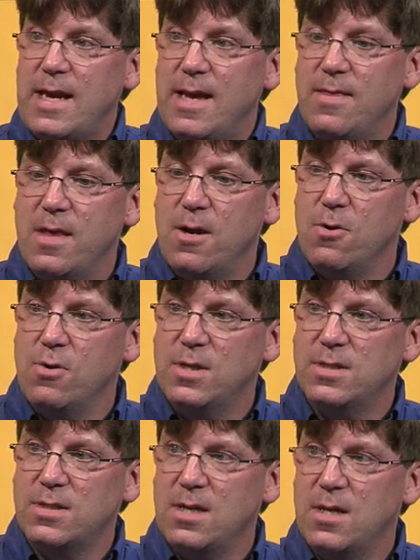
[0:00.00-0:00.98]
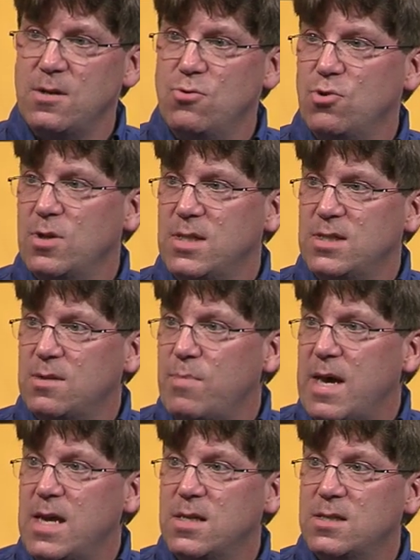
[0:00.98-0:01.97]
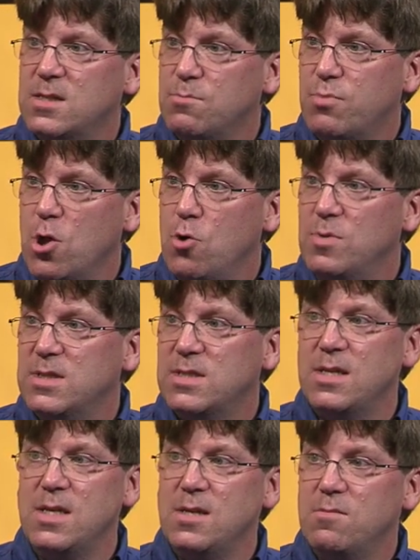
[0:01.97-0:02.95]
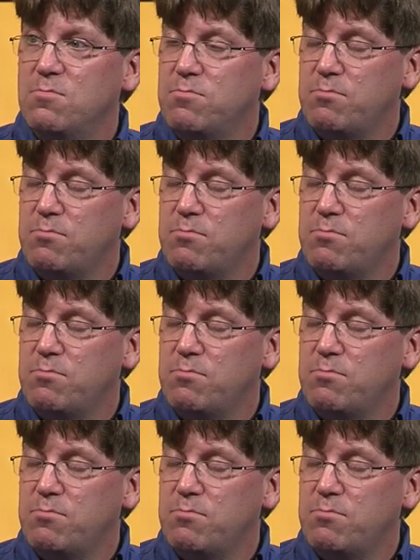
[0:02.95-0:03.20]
And there is usually debate, diplomacy,